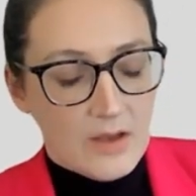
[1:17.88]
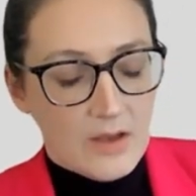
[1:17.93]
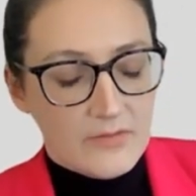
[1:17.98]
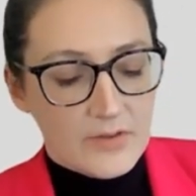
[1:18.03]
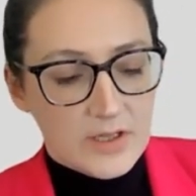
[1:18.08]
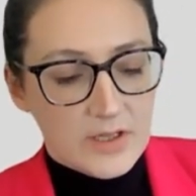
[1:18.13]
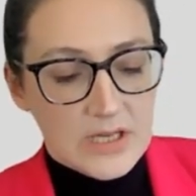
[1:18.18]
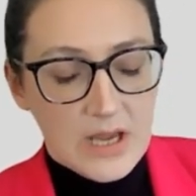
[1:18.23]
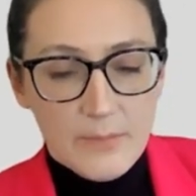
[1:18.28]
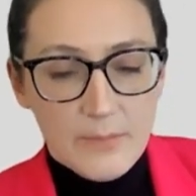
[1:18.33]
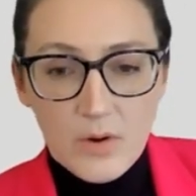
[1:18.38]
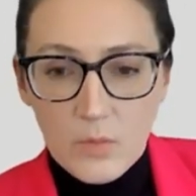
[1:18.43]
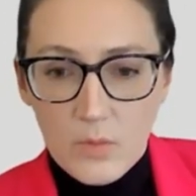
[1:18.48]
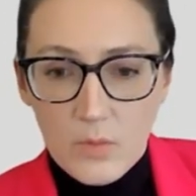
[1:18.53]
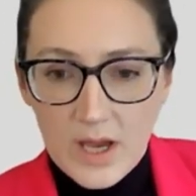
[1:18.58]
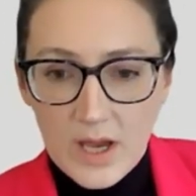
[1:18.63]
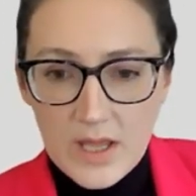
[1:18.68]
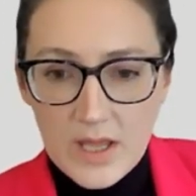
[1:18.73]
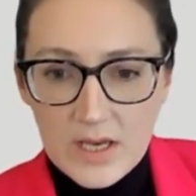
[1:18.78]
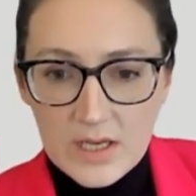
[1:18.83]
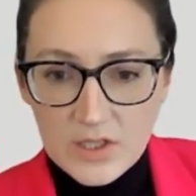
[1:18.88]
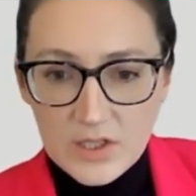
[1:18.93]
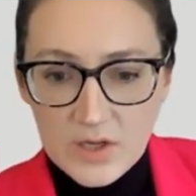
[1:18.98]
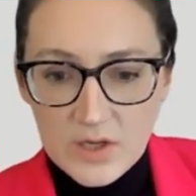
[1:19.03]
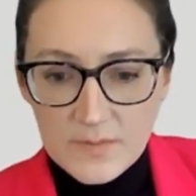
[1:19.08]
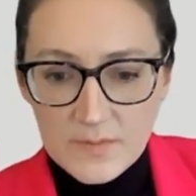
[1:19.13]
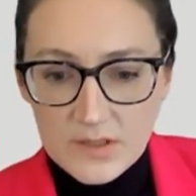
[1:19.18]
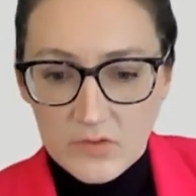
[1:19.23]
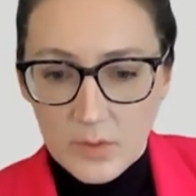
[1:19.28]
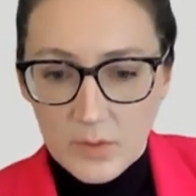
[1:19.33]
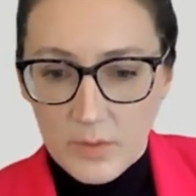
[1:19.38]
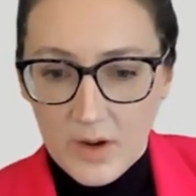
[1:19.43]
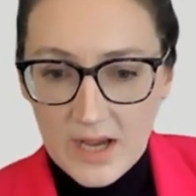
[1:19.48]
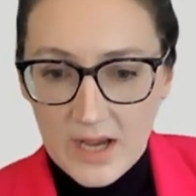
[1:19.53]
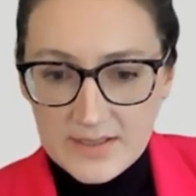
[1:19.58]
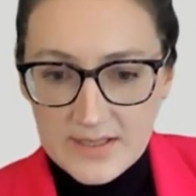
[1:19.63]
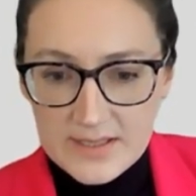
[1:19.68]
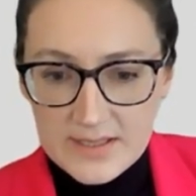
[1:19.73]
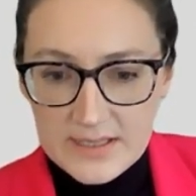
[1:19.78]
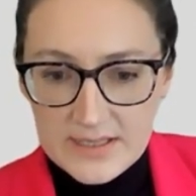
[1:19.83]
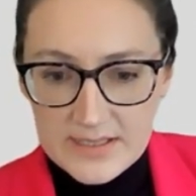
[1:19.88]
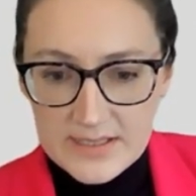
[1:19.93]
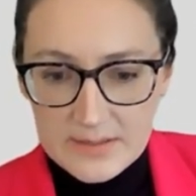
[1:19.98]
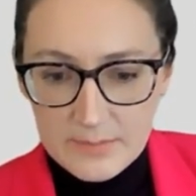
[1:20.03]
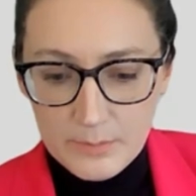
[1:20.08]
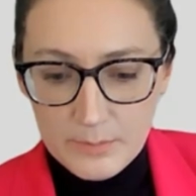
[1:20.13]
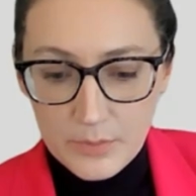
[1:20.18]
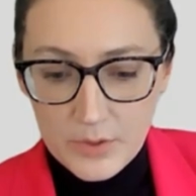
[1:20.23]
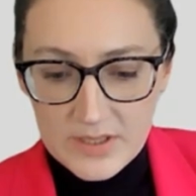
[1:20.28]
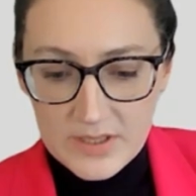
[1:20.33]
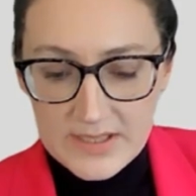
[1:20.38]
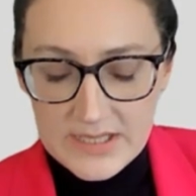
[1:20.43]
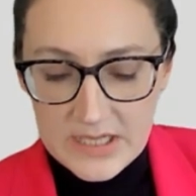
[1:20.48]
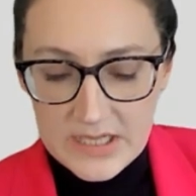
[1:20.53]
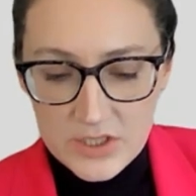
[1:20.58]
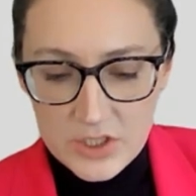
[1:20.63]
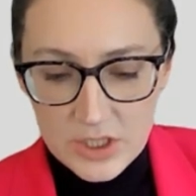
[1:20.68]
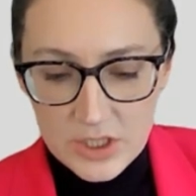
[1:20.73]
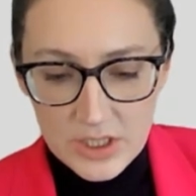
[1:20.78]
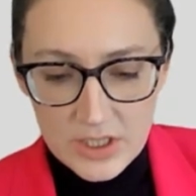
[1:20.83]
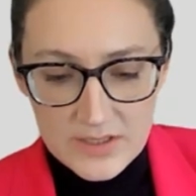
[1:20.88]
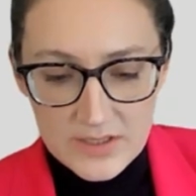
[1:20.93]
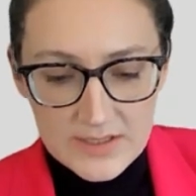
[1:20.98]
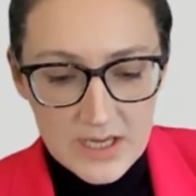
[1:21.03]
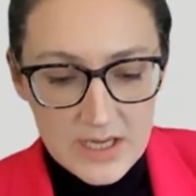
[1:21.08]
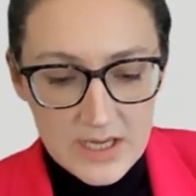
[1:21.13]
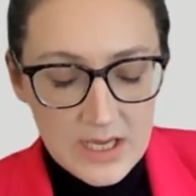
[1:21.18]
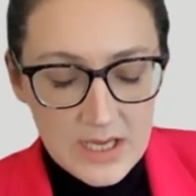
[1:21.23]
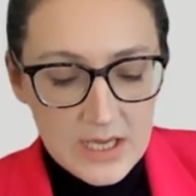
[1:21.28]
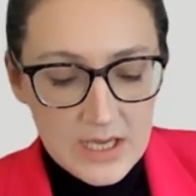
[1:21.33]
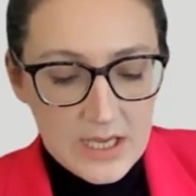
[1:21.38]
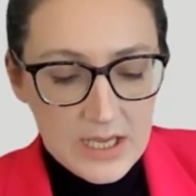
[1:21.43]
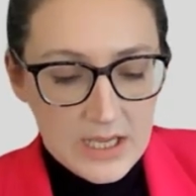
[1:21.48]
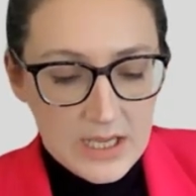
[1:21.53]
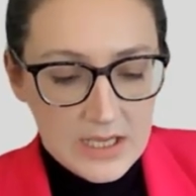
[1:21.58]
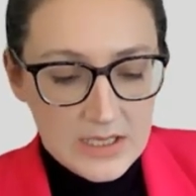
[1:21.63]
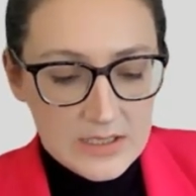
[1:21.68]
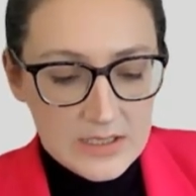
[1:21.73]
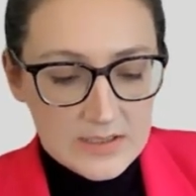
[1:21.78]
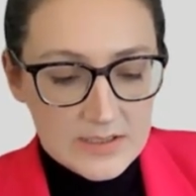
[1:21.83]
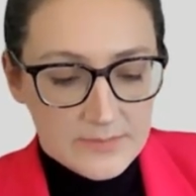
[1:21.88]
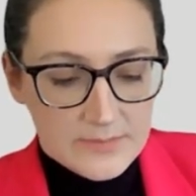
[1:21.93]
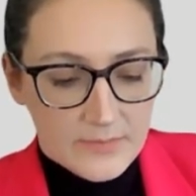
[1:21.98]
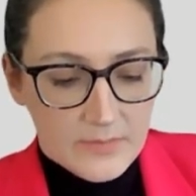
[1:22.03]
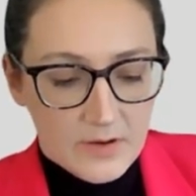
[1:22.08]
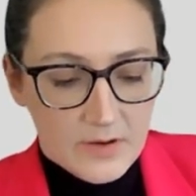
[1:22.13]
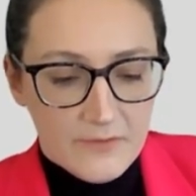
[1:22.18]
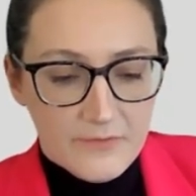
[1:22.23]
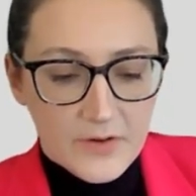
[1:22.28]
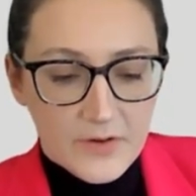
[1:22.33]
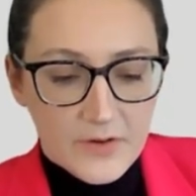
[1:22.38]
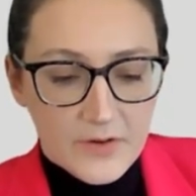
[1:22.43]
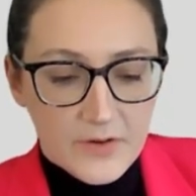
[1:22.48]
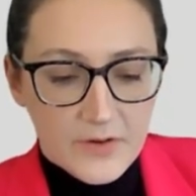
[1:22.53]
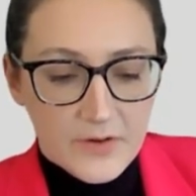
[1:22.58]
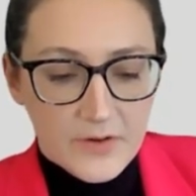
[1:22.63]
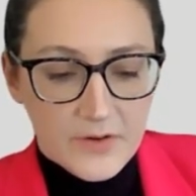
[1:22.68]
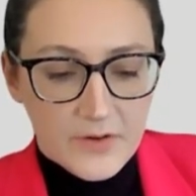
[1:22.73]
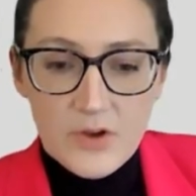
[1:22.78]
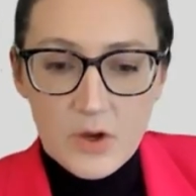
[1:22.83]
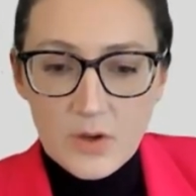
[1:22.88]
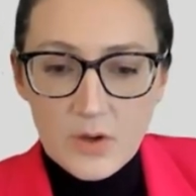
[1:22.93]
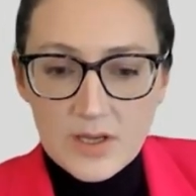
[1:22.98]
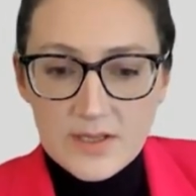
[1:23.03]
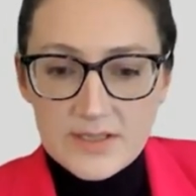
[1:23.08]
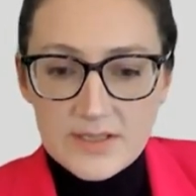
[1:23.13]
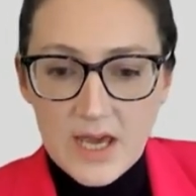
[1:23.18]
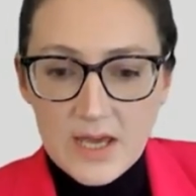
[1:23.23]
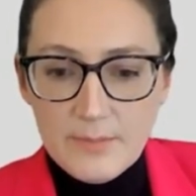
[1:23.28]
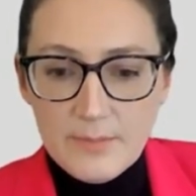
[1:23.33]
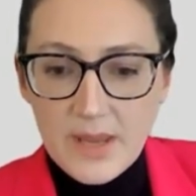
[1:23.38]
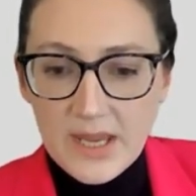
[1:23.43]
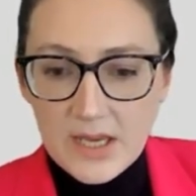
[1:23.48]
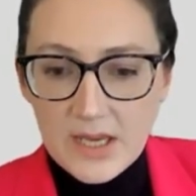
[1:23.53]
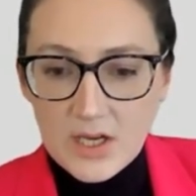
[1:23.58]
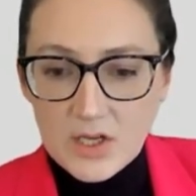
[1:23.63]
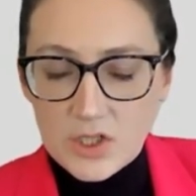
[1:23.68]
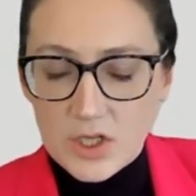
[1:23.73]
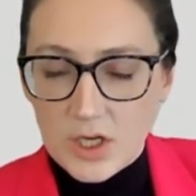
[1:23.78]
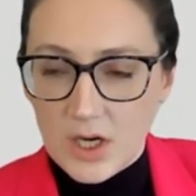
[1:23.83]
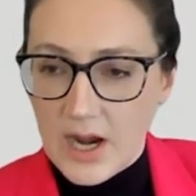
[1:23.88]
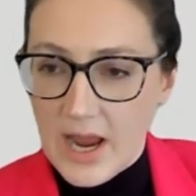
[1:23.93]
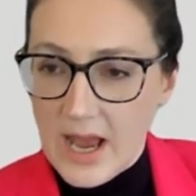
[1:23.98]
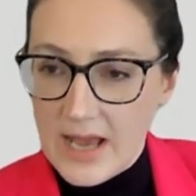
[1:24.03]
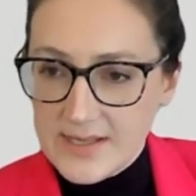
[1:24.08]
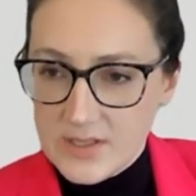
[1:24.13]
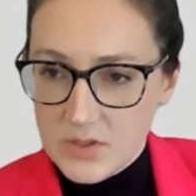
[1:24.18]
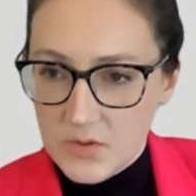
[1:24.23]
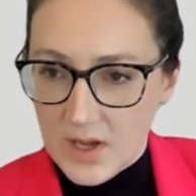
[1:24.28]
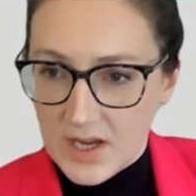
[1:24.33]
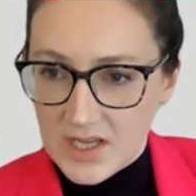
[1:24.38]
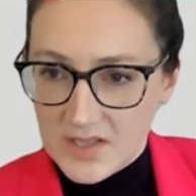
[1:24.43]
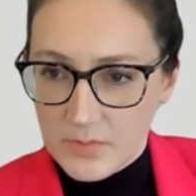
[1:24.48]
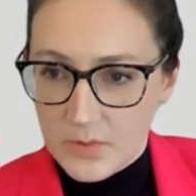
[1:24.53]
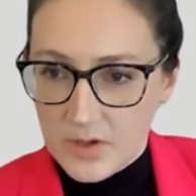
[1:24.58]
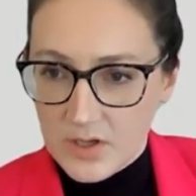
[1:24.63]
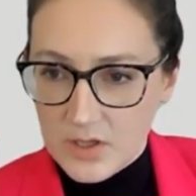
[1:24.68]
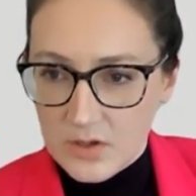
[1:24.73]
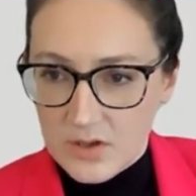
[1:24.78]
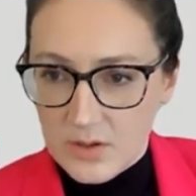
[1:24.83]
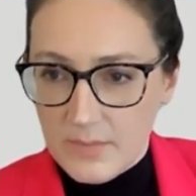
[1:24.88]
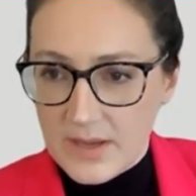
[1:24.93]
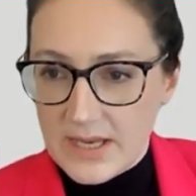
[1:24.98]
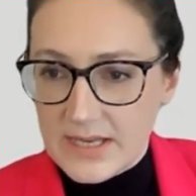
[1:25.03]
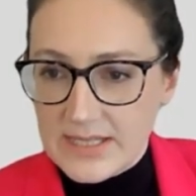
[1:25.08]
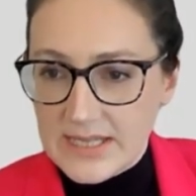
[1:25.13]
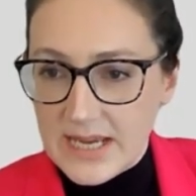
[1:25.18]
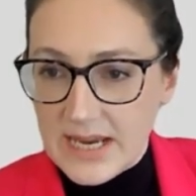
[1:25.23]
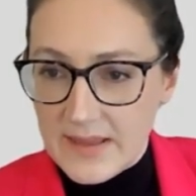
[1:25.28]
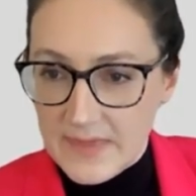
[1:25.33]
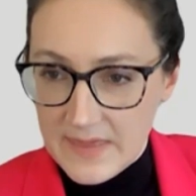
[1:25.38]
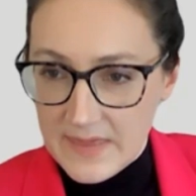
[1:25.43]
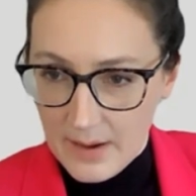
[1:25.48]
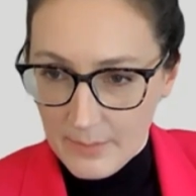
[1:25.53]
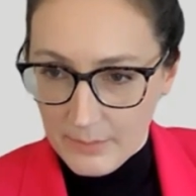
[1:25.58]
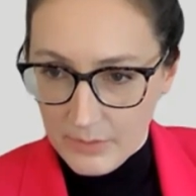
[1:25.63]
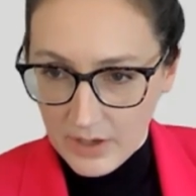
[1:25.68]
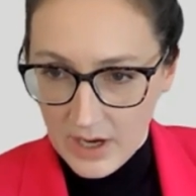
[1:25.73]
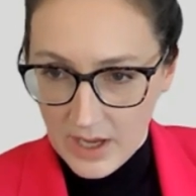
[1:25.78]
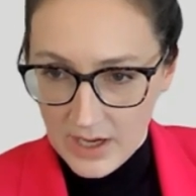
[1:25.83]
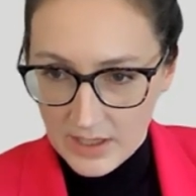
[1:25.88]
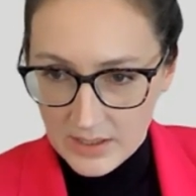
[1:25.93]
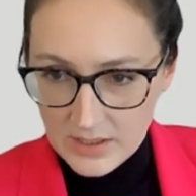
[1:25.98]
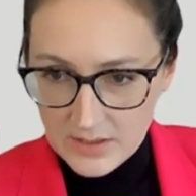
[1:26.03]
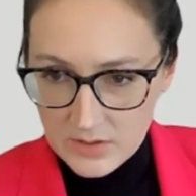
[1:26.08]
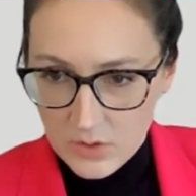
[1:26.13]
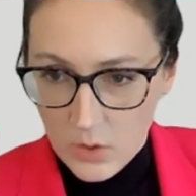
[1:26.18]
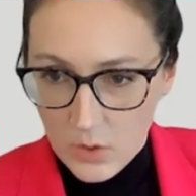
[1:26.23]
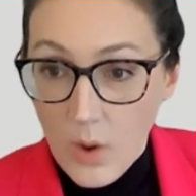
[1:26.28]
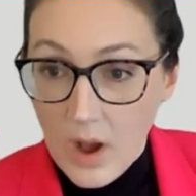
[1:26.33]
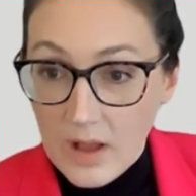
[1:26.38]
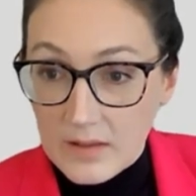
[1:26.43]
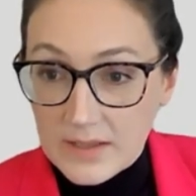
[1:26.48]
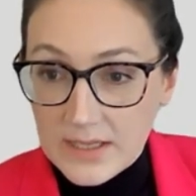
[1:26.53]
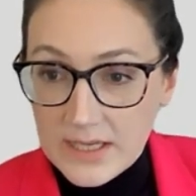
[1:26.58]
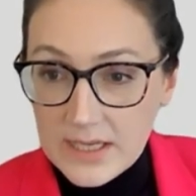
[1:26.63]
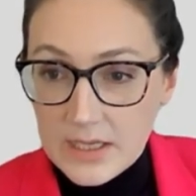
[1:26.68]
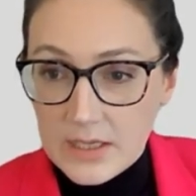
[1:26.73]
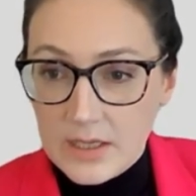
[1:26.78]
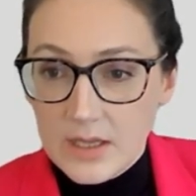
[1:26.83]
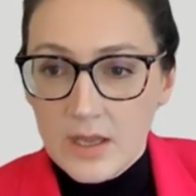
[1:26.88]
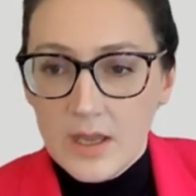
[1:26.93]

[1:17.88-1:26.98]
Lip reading: number one, in terms of your processes and procedures, is first to focus on making sure as you export, you can maintain that product quality